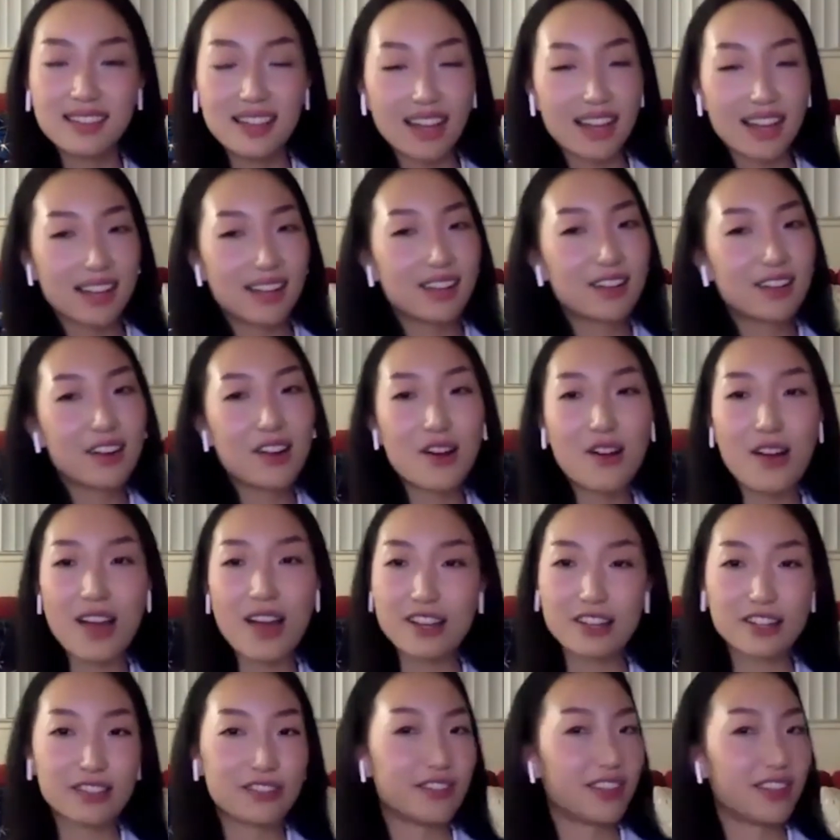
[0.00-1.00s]
I don't know.
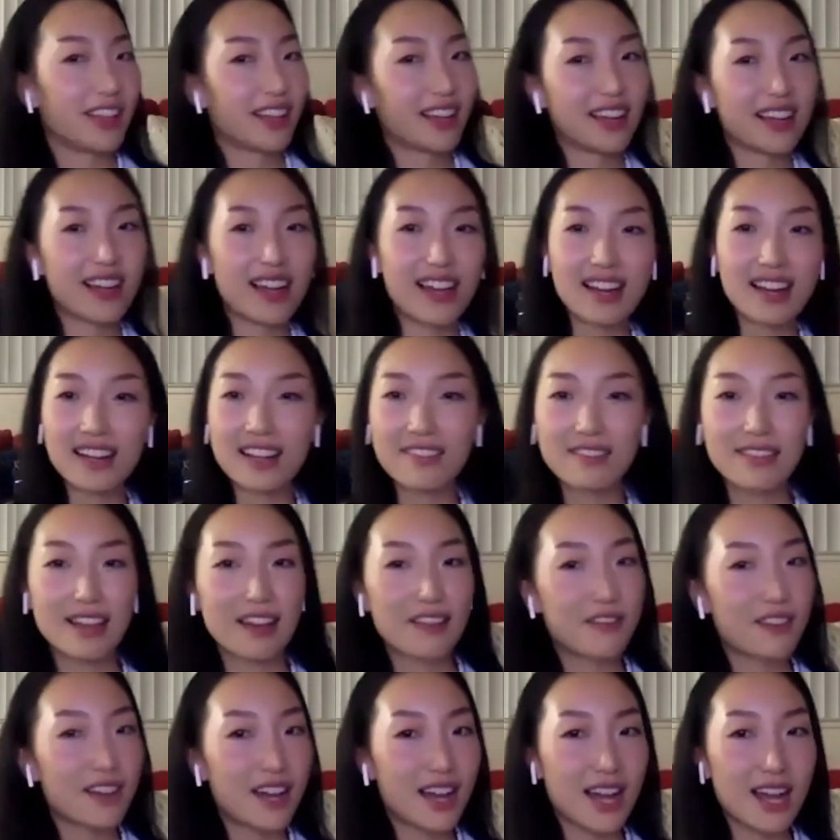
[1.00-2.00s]
I just feel like I kind of give
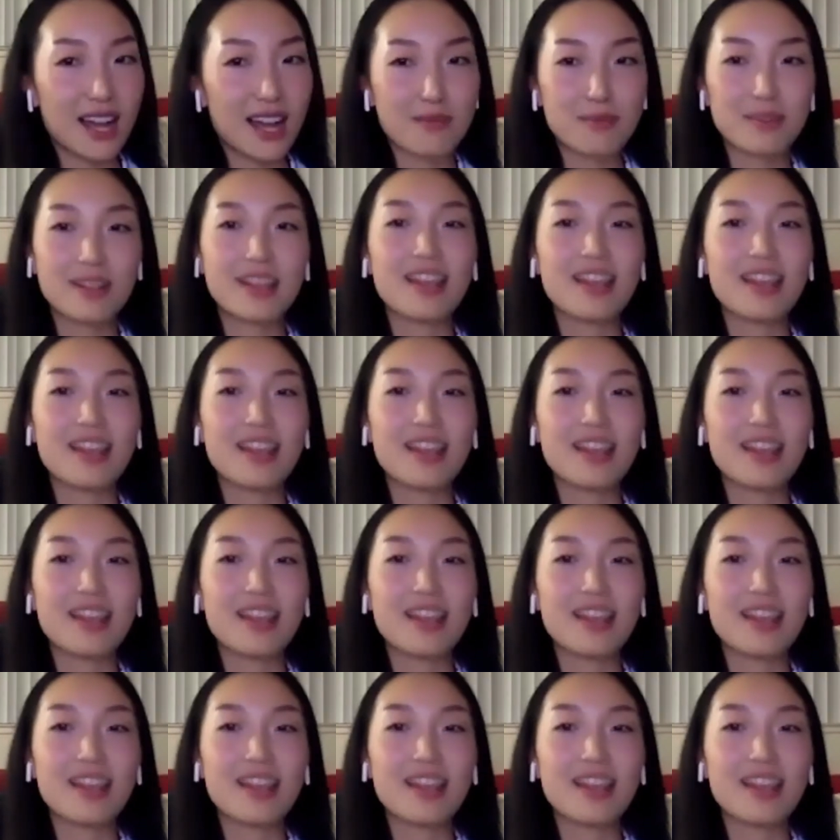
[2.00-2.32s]
that vibe,